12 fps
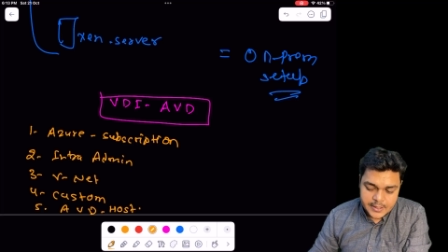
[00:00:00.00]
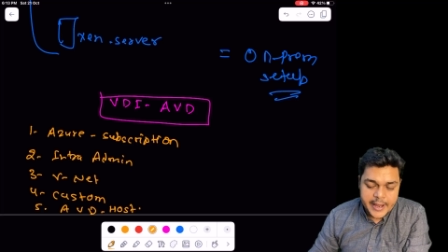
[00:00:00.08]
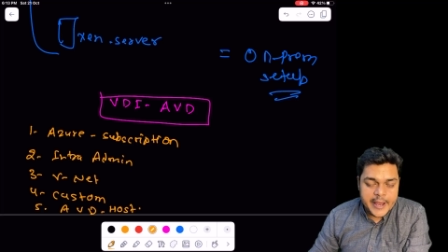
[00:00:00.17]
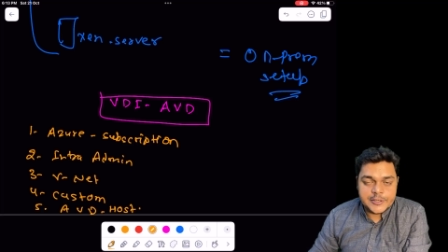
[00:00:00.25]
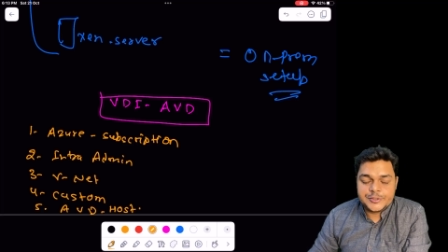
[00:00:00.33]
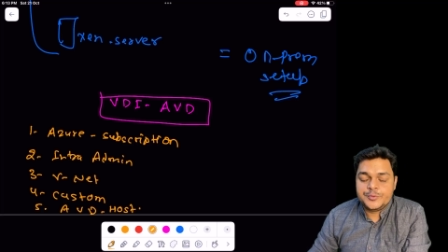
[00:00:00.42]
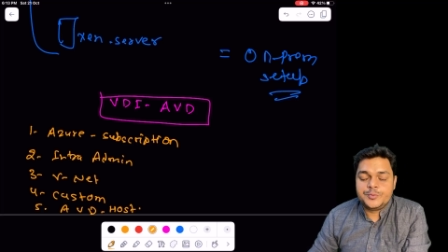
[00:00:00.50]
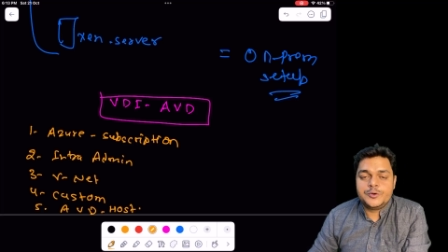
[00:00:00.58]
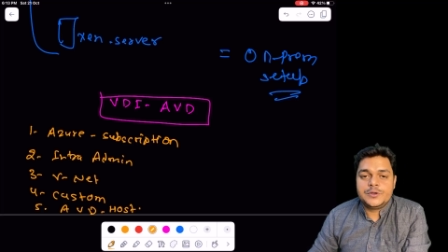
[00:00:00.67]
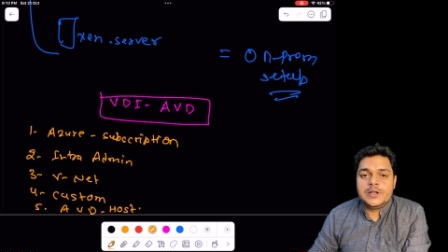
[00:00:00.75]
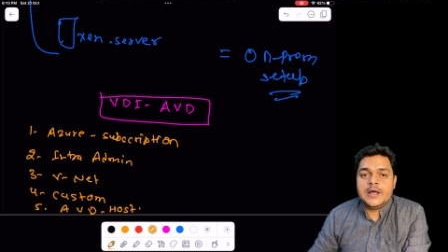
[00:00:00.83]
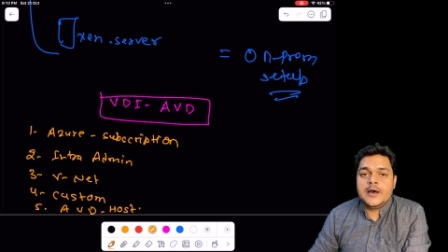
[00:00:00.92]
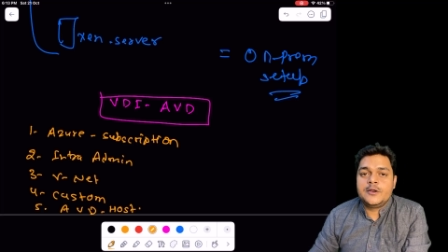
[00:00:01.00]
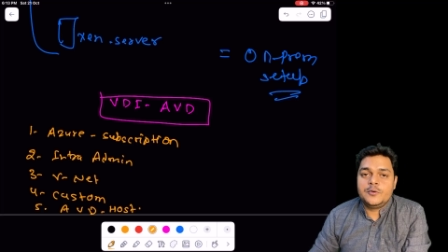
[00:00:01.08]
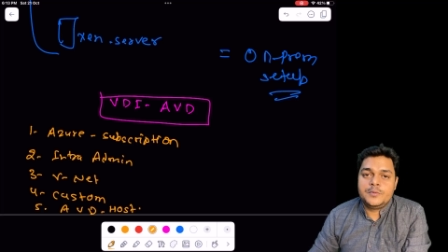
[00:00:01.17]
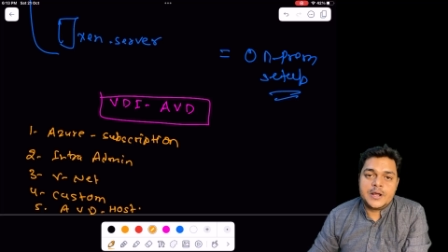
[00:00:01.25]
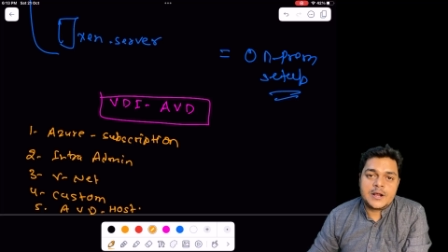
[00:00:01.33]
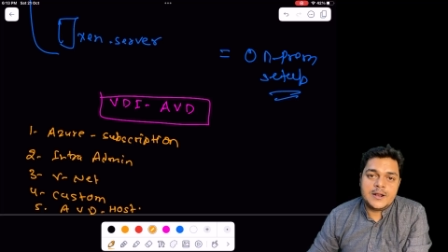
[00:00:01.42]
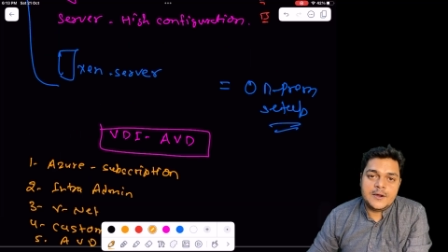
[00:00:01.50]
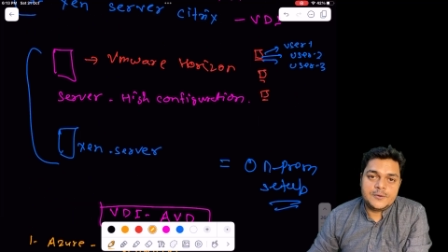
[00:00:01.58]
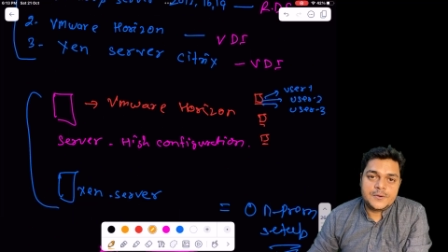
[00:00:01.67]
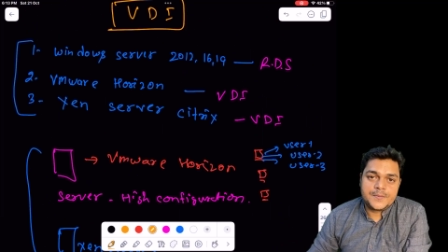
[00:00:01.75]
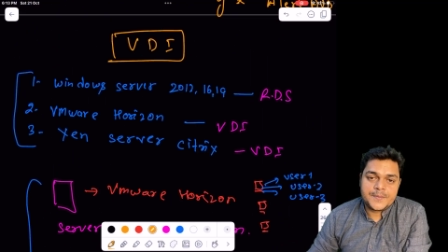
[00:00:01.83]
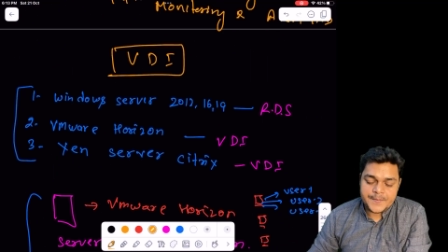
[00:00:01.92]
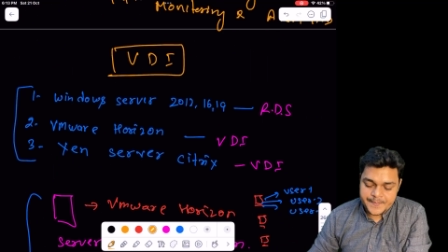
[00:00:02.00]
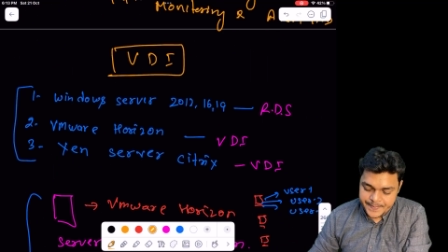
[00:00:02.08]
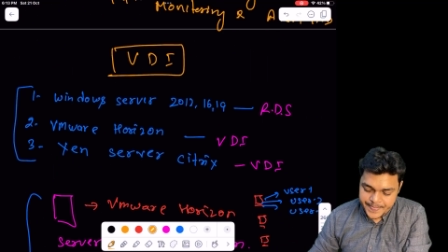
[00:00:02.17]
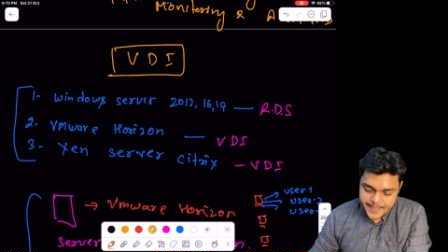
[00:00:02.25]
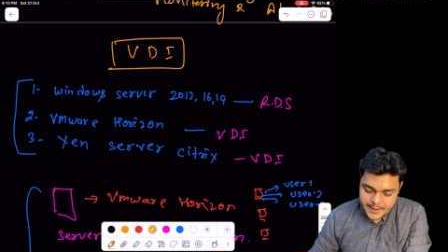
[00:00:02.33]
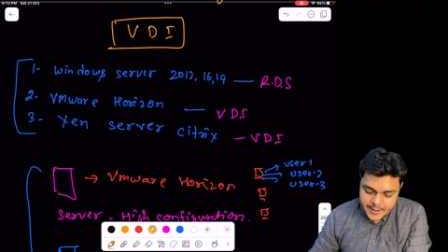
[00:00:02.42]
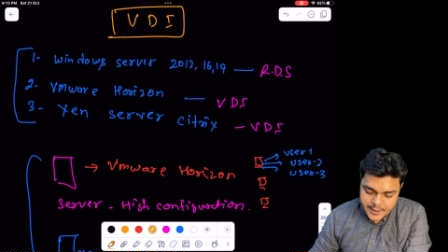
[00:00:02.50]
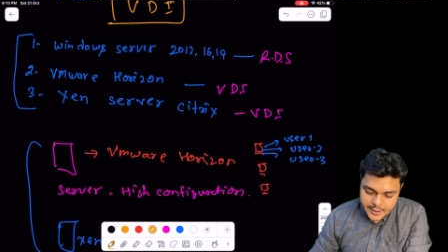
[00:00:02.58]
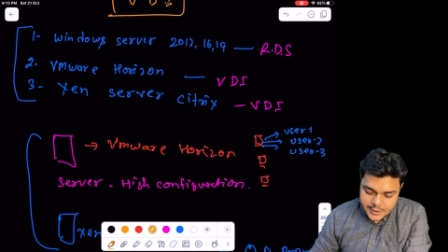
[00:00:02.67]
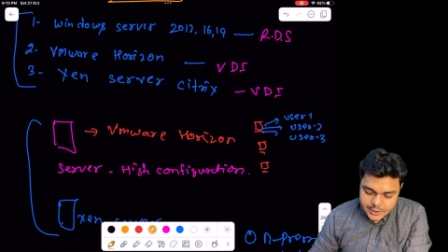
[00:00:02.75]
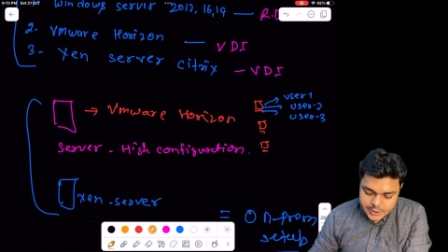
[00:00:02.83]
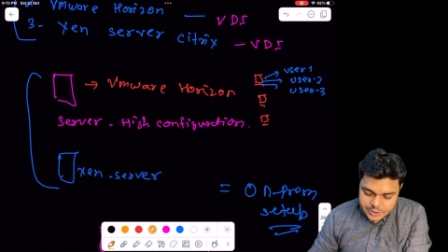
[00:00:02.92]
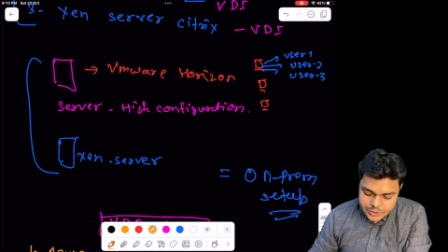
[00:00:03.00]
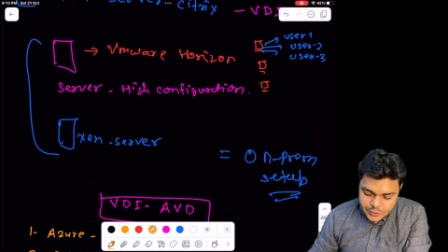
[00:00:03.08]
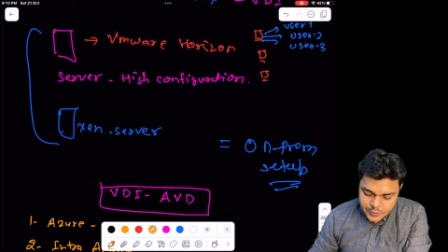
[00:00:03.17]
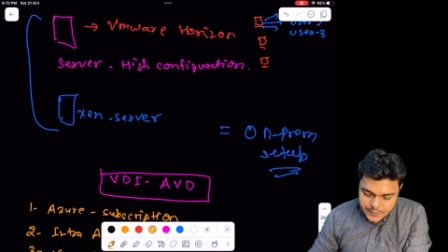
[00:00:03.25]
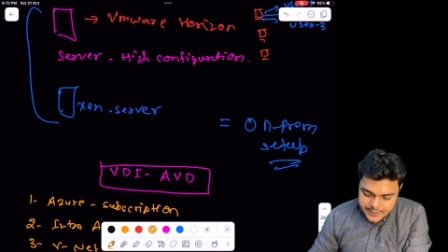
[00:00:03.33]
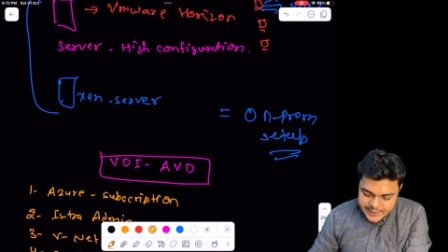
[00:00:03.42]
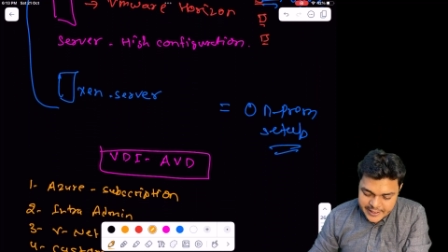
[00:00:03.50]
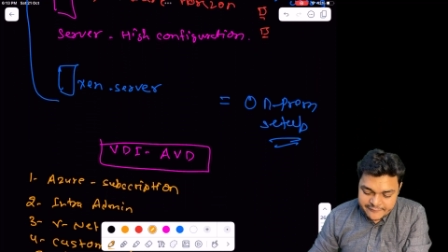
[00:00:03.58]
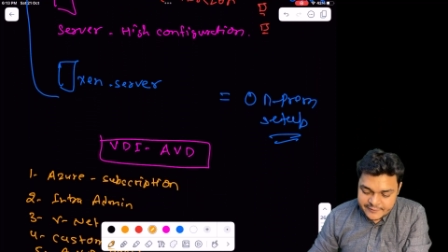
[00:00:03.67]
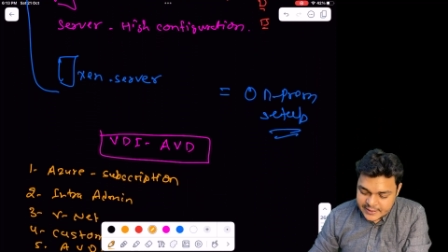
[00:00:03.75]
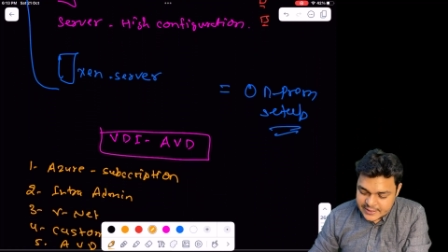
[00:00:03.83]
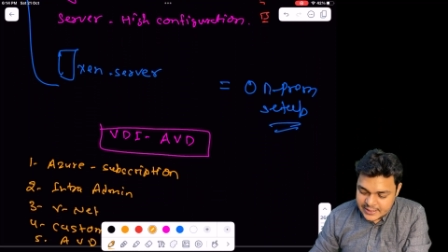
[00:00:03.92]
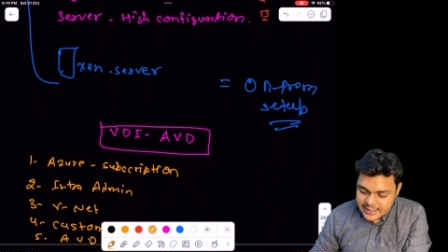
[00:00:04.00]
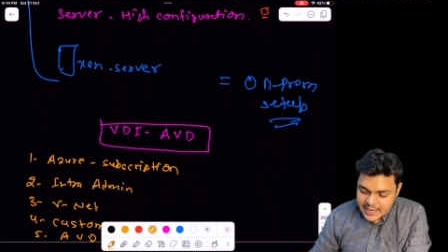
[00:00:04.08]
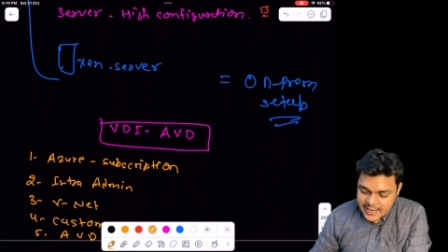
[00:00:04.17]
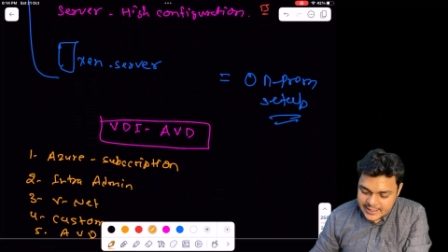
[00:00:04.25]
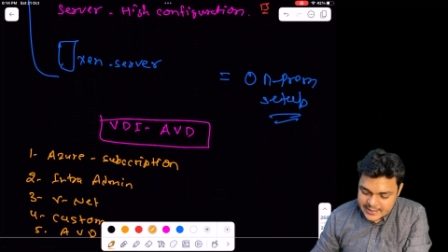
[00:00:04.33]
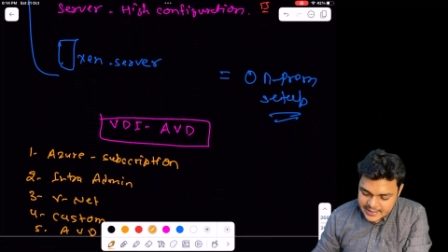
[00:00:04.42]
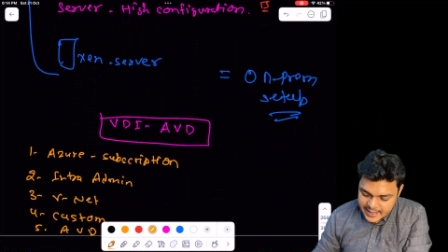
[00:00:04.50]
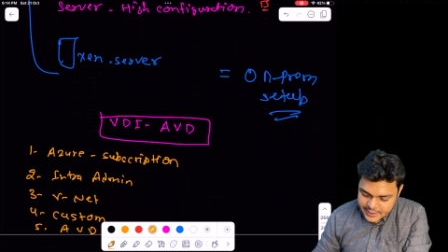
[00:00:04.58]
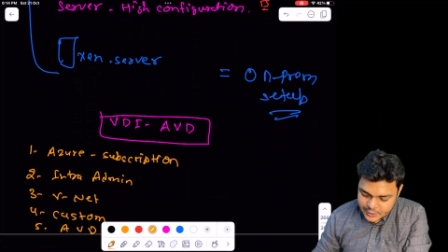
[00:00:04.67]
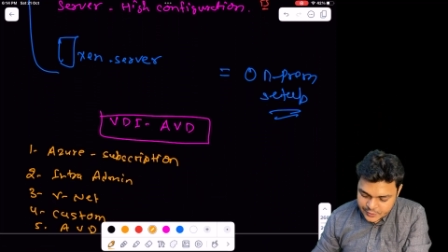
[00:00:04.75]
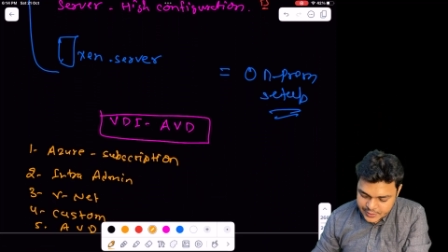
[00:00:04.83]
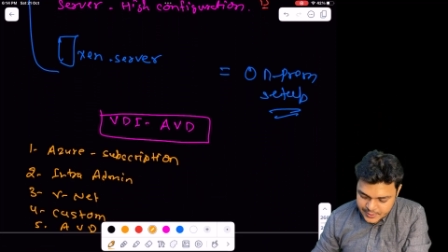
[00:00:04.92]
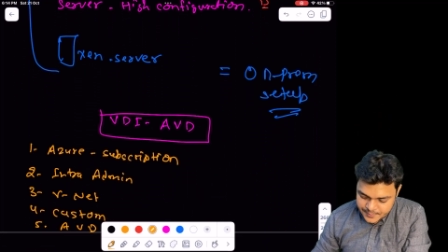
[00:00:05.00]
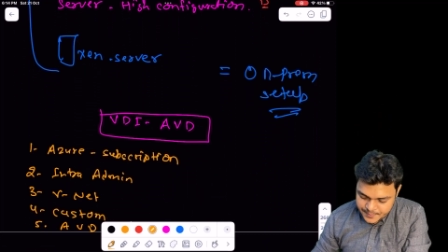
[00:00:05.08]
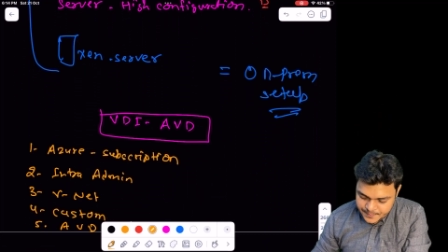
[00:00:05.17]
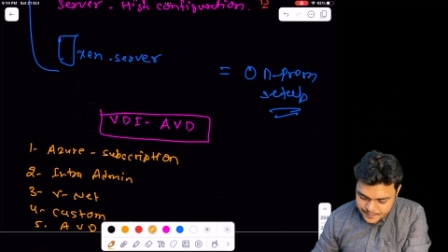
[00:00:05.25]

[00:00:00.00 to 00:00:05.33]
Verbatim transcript: azure portal or over a cloud so definitely i'll try to give